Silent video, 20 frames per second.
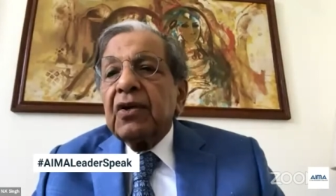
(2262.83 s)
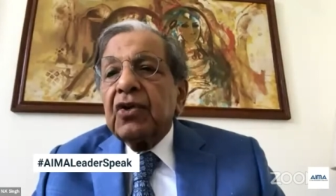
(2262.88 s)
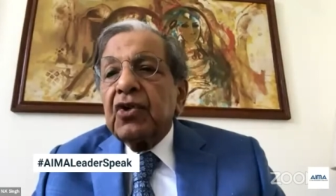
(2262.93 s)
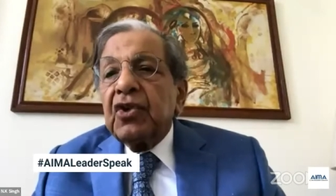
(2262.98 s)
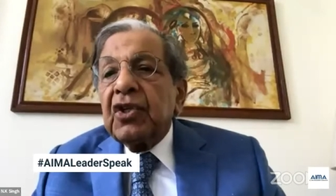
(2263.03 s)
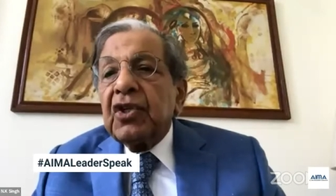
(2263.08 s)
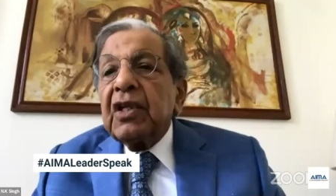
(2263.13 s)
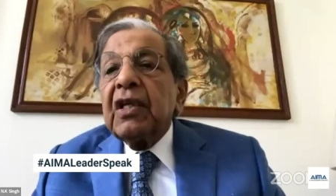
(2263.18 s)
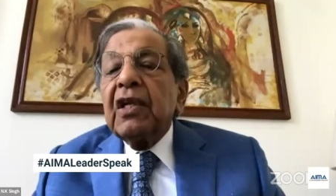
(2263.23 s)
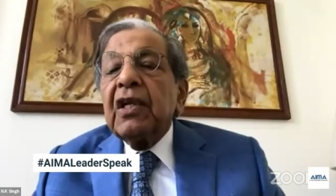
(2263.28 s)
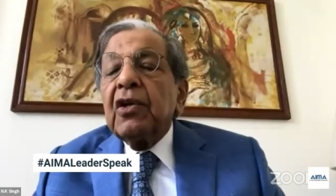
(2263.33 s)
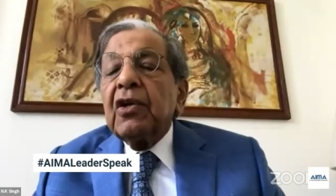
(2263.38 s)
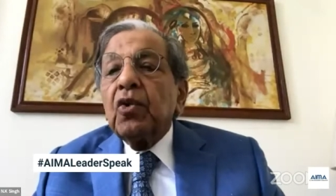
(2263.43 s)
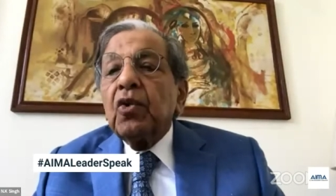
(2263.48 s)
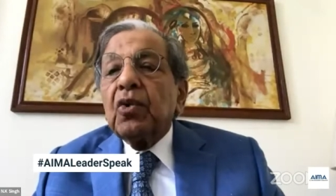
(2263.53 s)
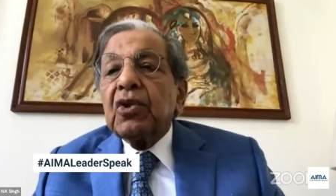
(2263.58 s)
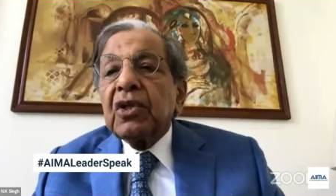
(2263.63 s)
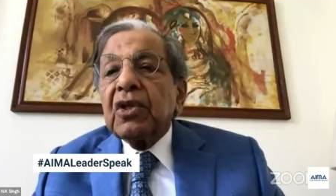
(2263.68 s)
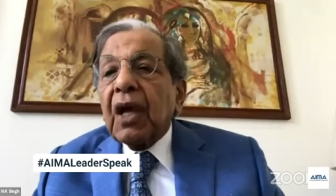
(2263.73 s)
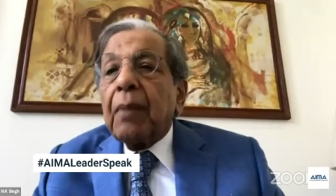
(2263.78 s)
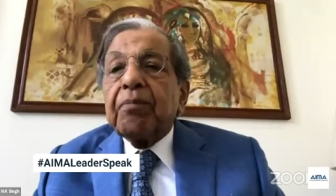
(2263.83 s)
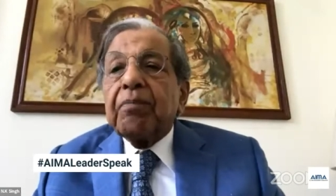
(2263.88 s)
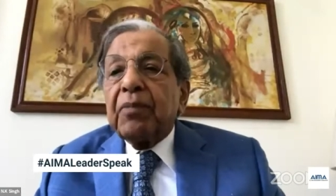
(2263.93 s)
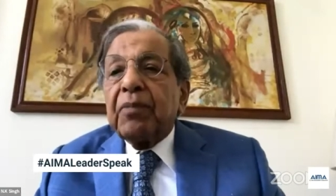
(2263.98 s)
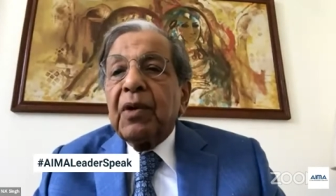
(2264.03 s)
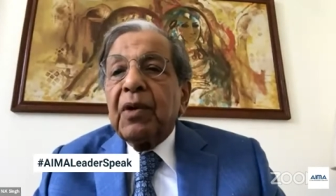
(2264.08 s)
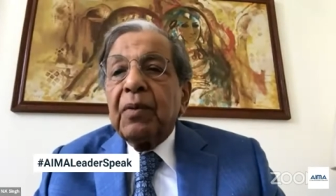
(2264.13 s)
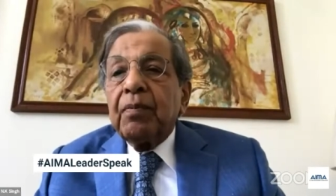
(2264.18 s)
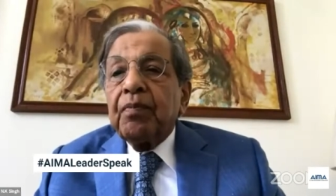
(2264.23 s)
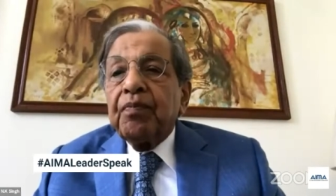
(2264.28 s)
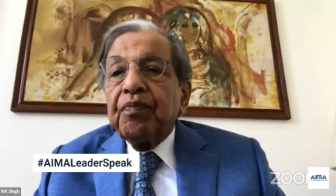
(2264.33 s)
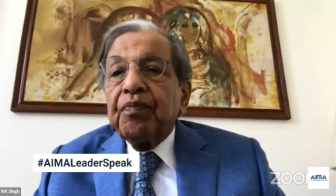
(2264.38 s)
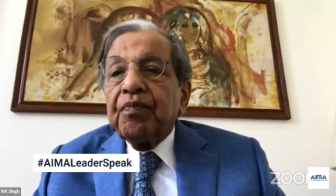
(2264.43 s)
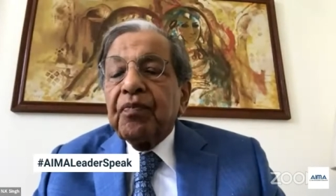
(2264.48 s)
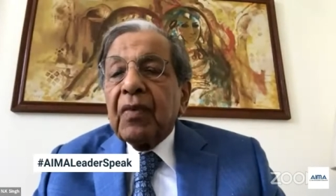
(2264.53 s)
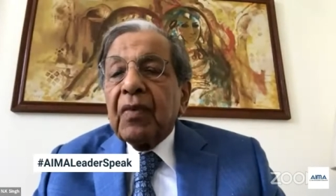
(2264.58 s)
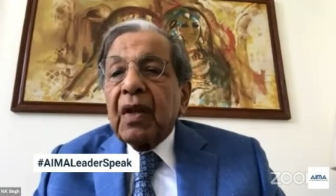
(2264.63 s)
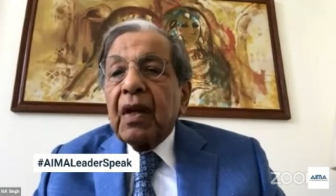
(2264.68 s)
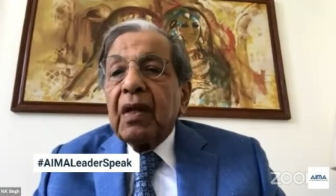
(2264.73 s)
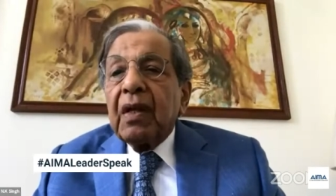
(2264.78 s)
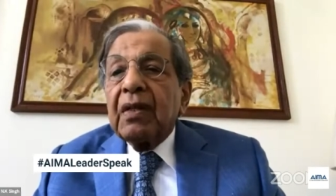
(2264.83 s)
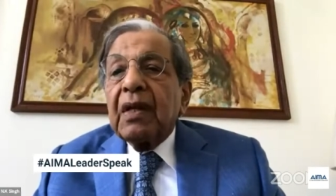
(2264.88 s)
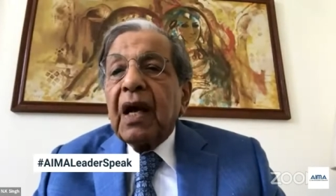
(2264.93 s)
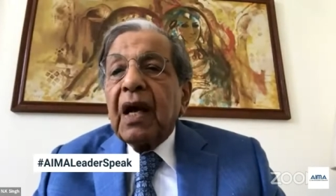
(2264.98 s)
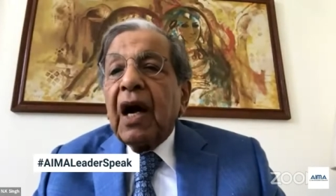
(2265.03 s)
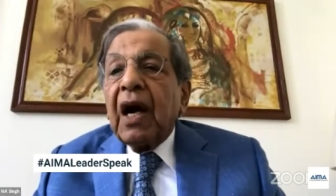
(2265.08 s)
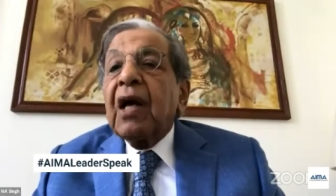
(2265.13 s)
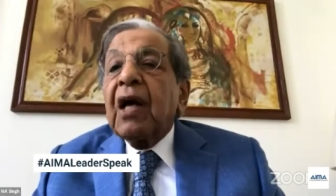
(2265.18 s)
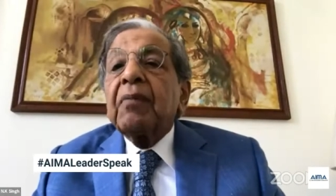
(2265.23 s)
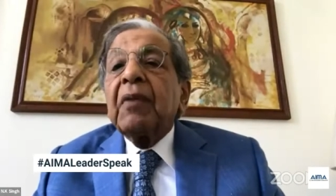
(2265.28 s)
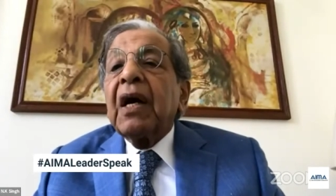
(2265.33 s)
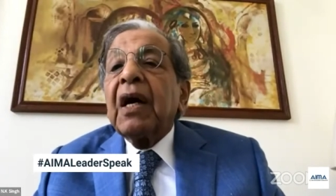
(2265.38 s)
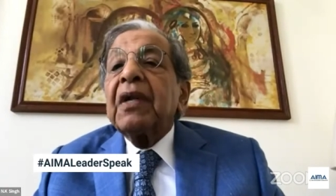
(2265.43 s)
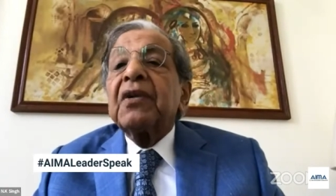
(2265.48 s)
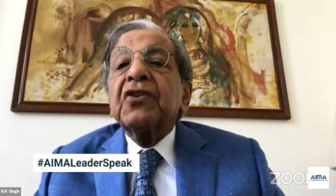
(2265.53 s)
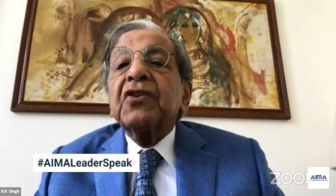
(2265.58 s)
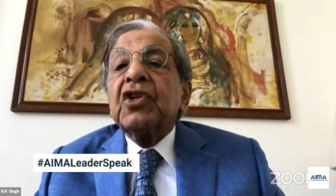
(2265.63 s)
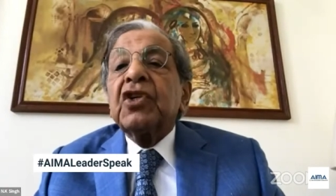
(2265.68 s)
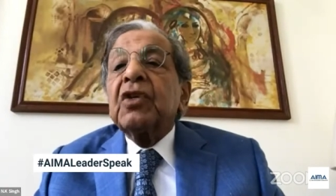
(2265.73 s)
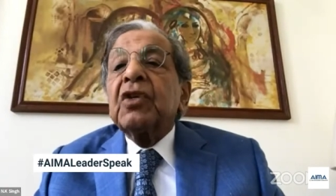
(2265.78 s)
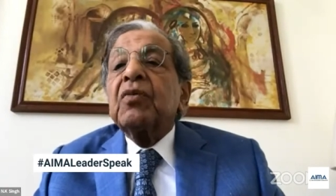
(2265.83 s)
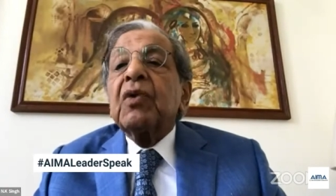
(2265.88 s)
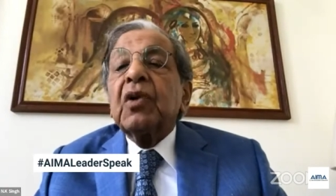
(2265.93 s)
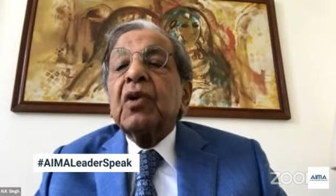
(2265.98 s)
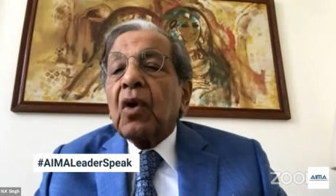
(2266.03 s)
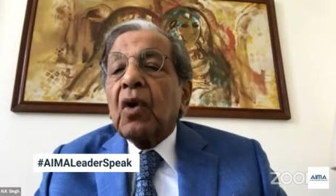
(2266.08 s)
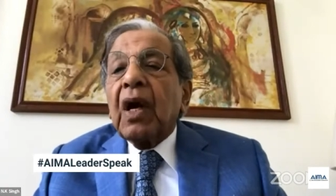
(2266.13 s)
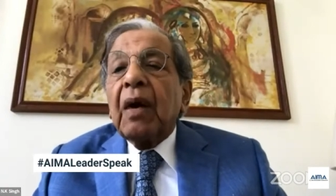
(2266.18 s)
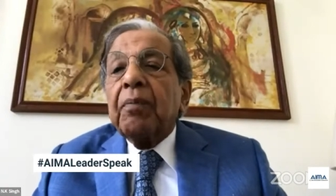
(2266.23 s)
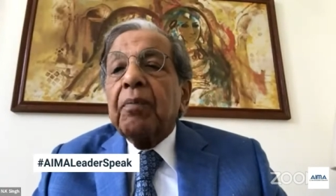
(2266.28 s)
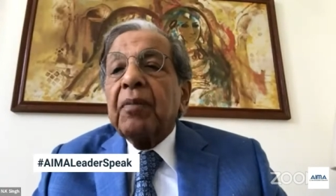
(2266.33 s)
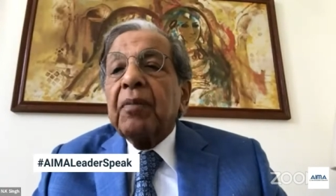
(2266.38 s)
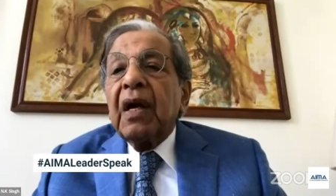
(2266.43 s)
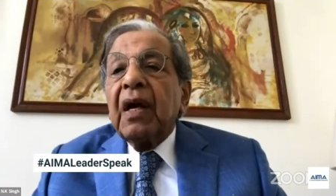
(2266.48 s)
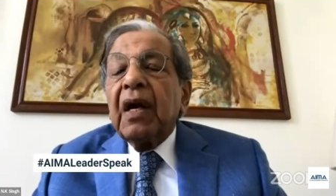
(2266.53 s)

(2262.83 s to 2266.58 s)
G looks up, the R minus G will look up